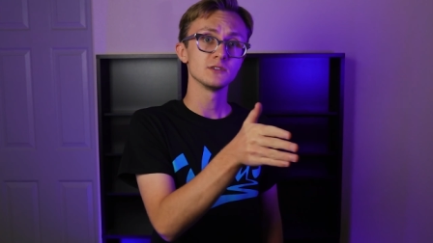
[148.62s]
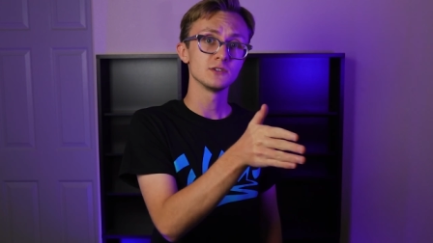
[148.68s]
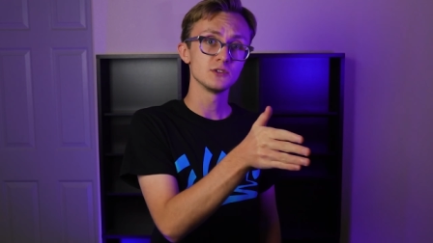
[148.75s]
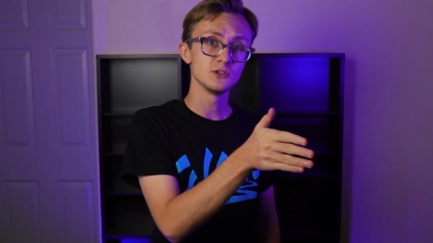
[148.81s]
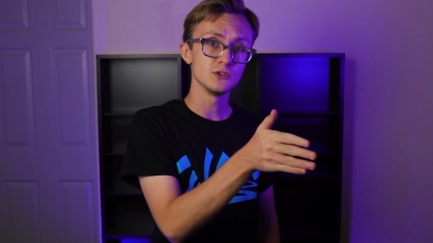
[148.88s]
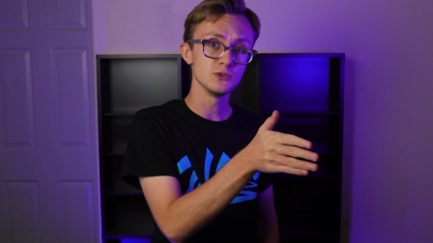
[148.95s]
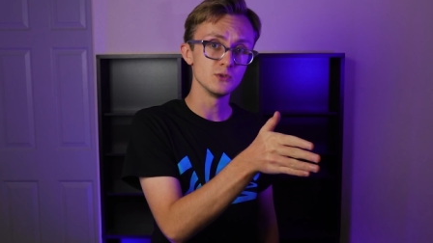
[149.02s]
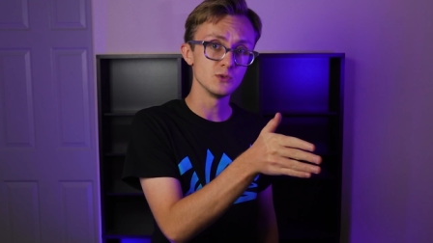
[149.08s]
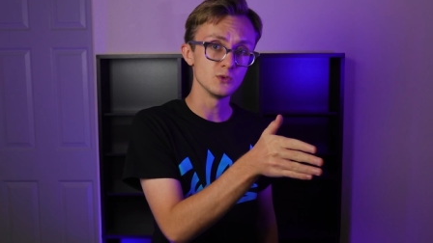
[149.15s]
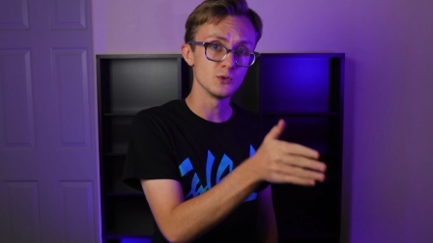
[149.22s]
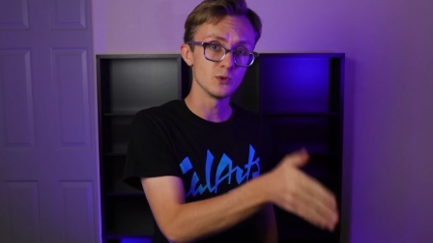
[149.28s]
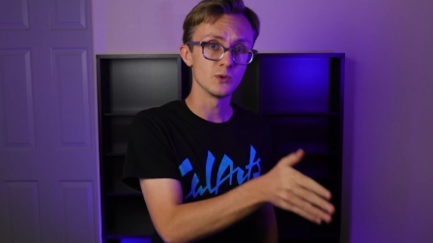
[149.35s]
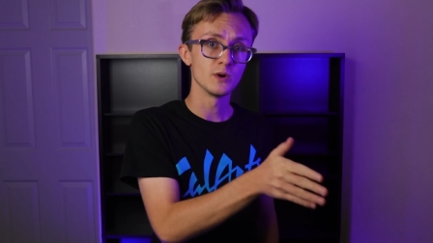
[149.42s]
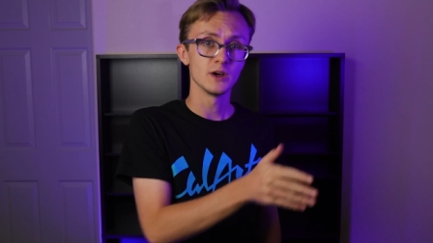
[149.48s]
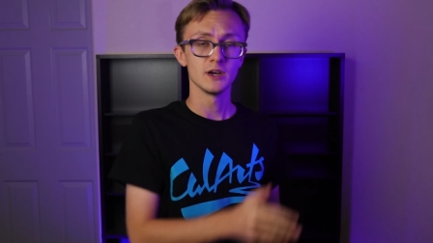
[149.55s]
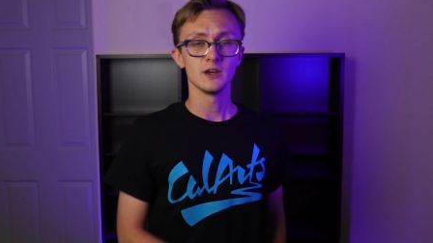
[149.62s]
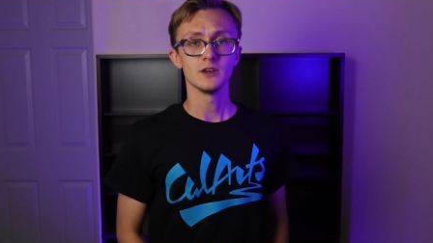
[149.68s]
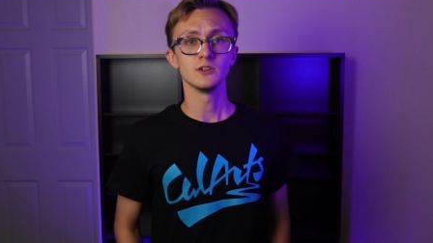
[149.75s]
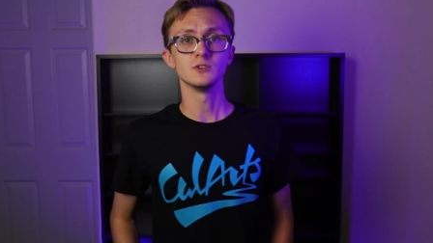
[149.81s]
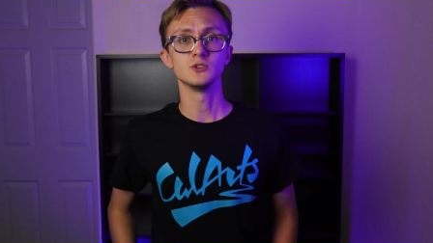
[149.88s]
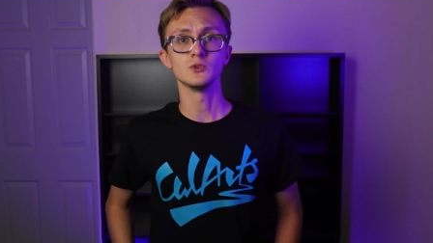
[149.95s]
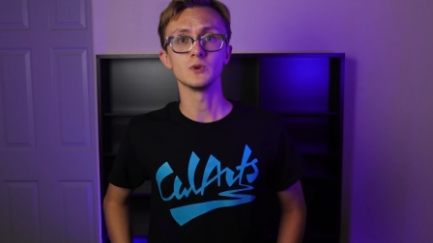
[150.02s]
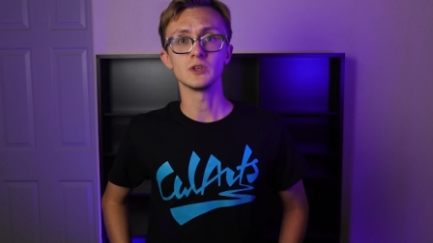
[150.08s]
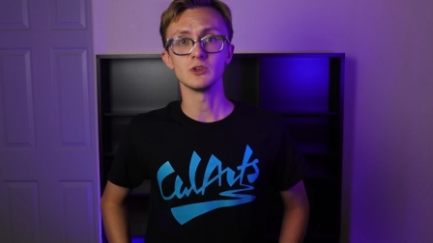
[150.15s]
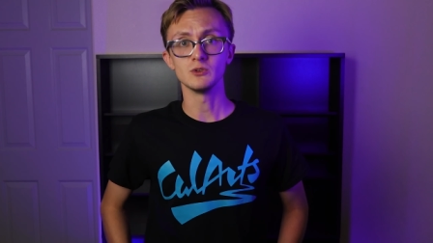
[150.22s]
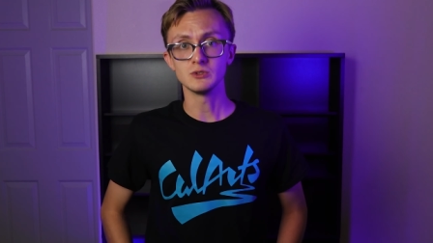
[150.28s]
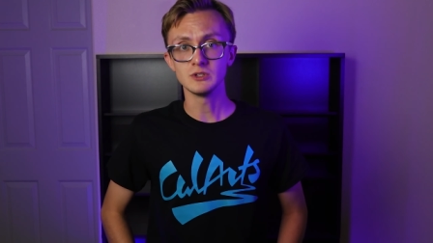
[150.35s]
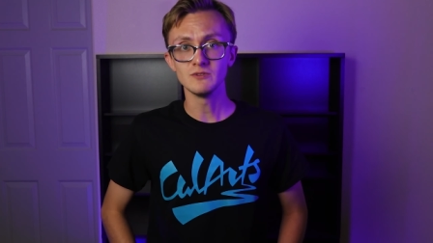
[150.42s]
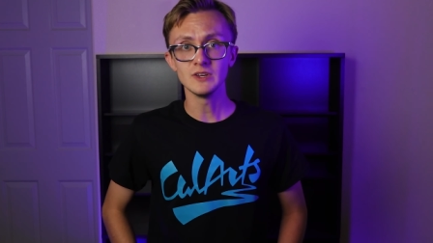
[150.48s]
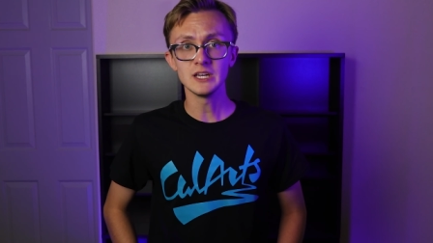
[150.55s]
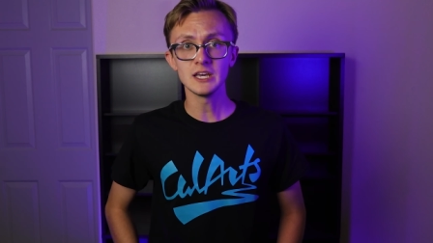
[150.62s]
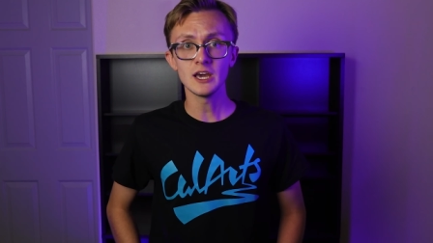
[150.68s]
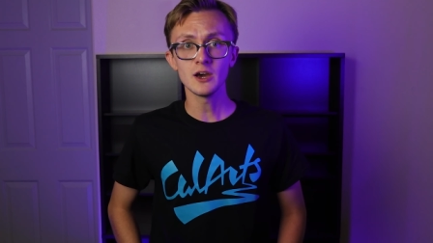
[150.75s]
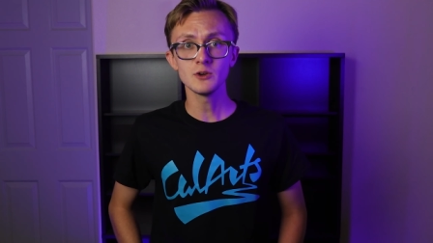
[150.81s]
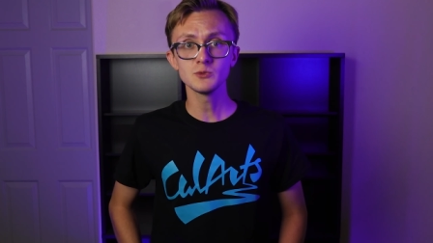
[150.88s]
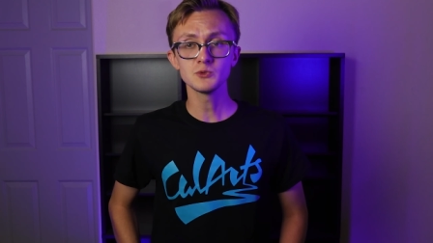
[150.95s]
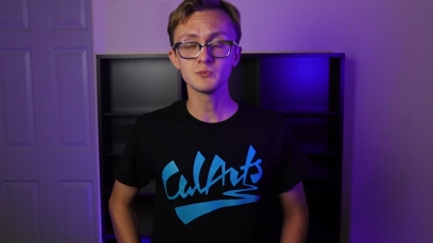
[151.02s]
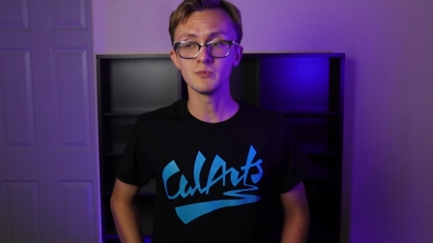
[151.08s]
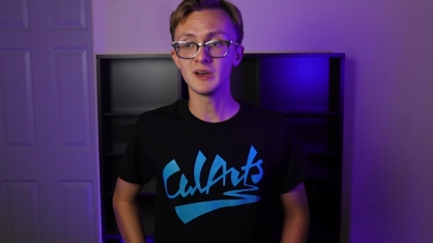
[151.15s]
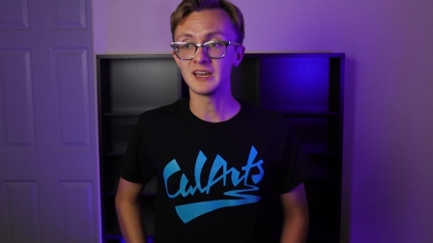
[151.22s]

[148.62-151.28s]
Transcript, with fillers: to doing YouTube videos,